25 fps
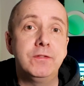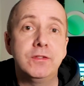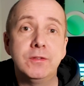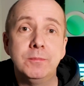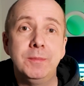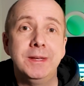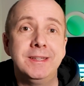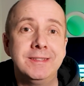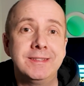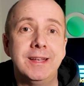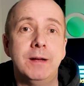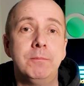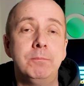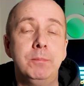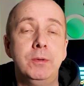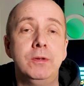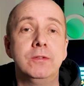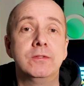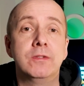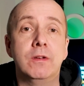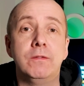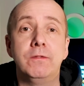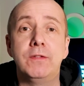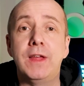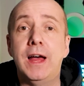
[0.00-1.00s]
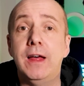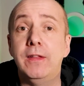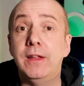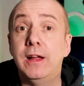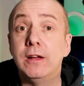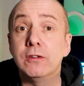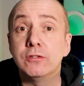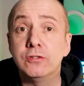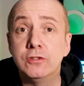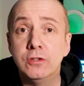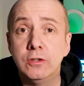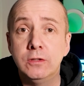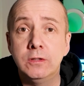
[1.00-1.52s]
some examples of that
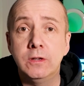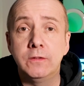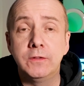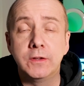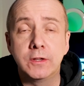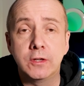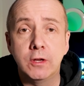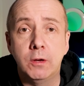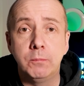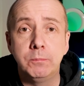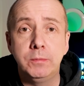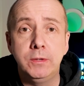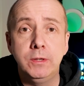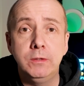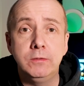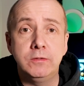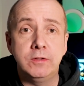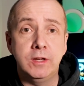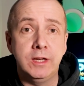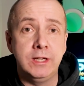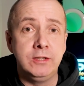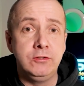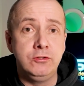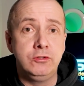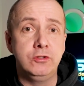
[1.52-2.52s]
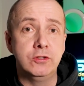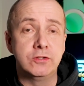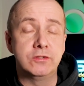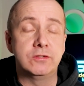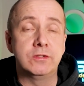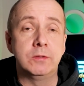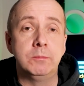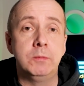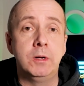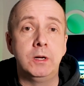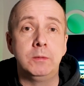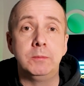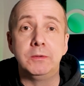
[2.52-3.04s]
I'll show you on the computer in just
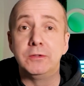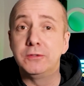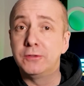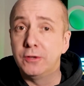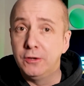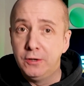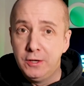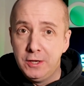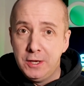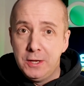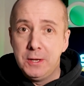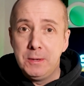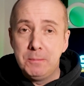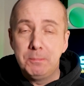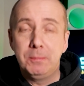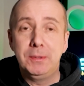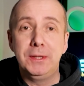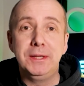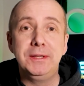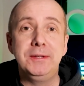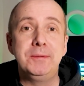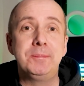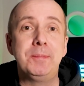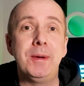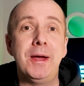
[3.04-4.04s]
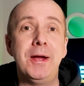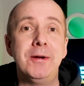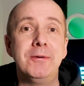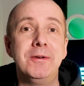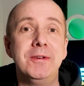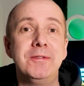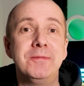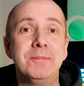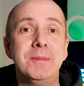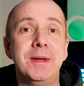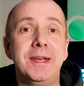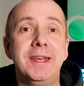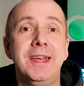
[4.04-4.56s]
a moment, so please bear
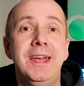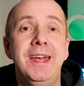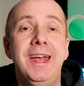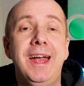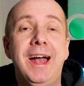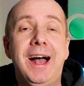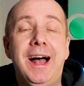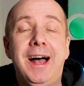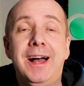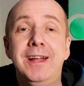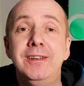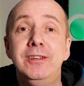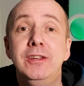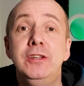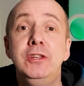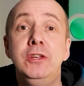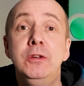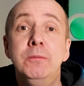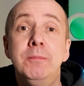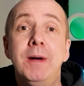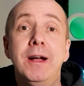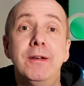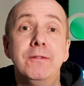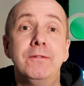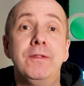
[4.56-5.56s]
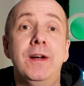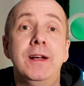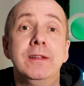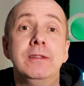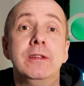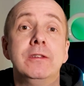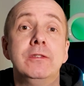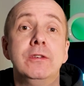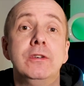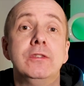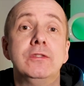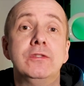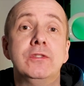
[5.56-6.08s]
with me. And you might find
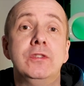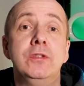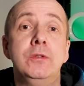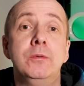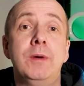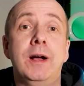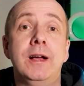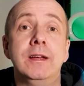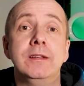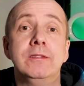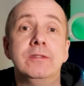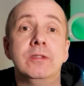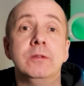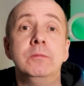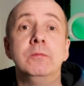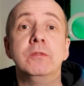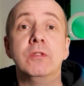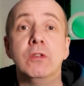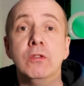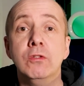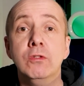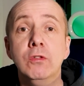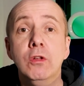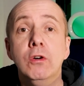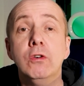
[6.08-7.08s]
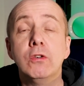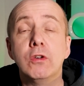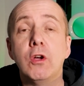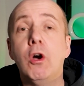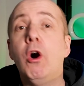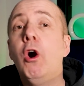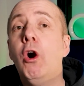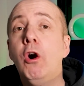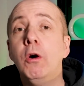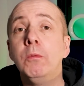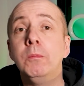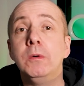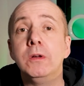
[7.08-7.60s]
that those two items look
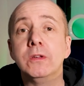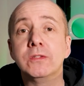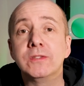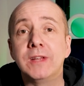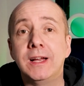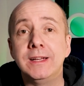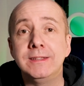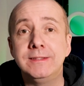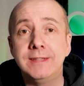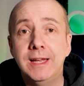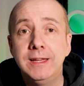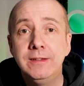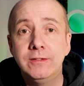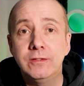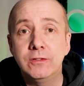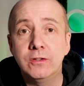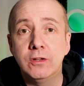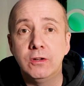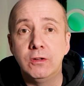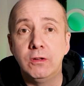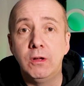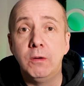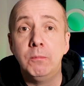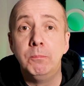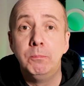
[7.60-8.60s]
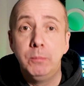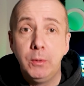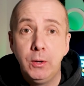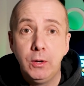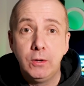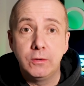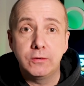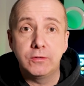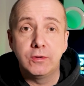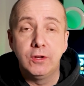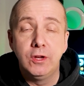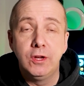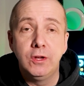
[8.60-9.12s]
almost identical, but